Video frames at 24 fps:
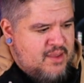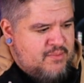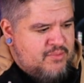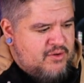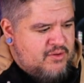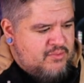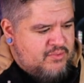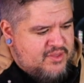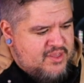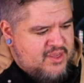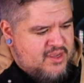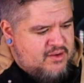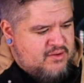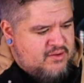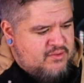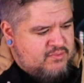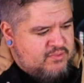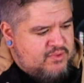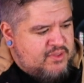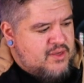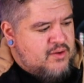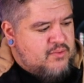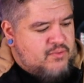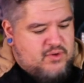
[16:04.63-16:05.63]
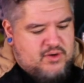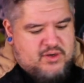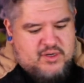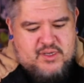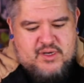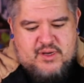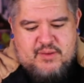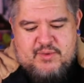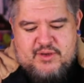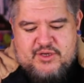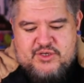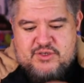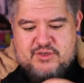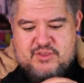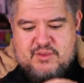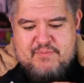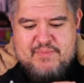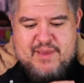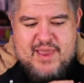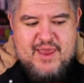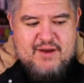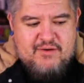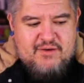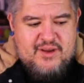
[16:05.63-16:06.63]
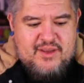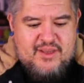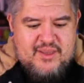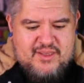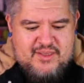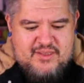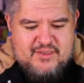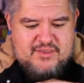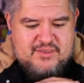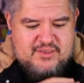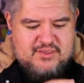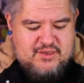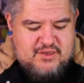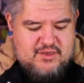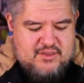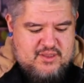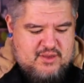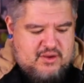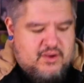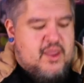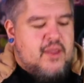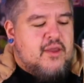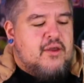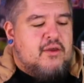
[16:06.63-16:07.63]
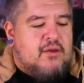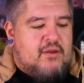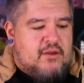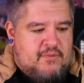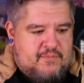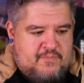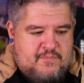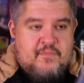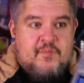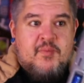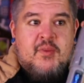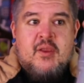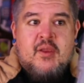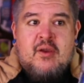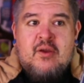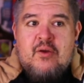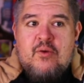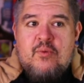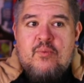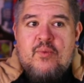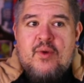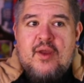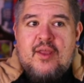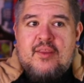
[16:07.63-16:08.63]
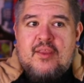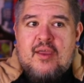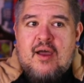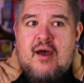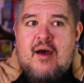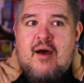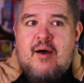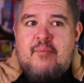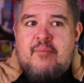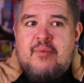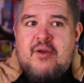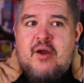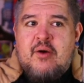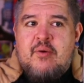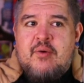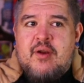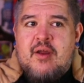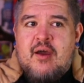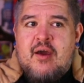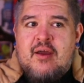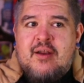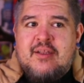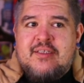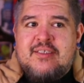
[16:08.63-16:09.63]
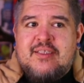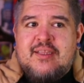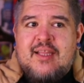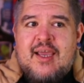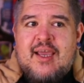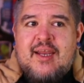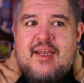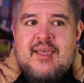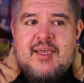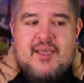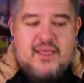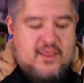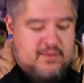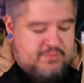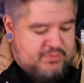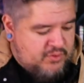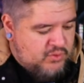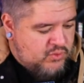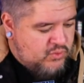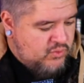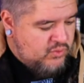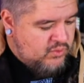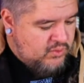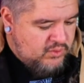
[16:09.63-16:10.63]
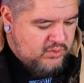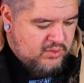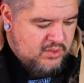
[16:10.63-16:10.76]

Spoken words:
Will that work? Can I make sure the battery is good? Okay, good. We got the hum going on. It's lighting up. Cool.